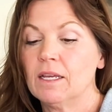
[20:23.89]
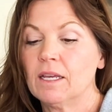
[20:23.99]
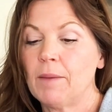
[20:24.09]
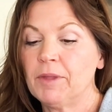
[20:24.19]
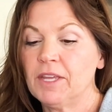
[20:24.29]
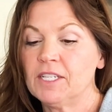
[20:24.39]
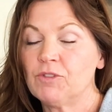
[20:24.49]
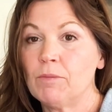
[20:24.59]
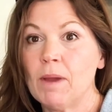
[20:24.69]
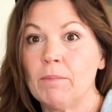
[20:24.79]
Couple things
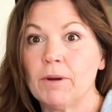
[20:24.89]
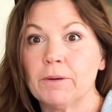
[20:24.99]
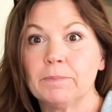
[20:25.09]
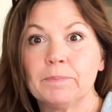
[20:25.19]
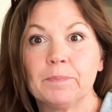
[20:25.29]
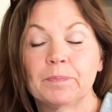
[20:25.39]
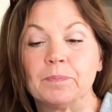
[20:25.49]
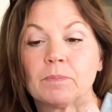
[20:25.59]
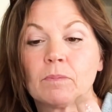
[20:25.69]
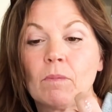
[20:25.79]
to remember.
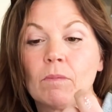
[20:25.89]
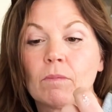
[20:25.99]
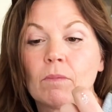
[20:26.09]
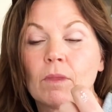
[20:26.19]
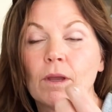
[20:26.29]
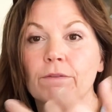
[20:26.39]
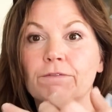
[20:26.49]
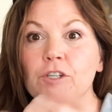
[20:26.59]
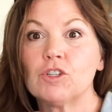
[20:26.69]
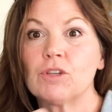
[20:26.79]

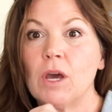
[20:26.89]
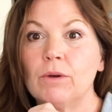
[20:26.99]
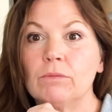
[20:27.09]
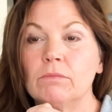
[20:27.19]
First coat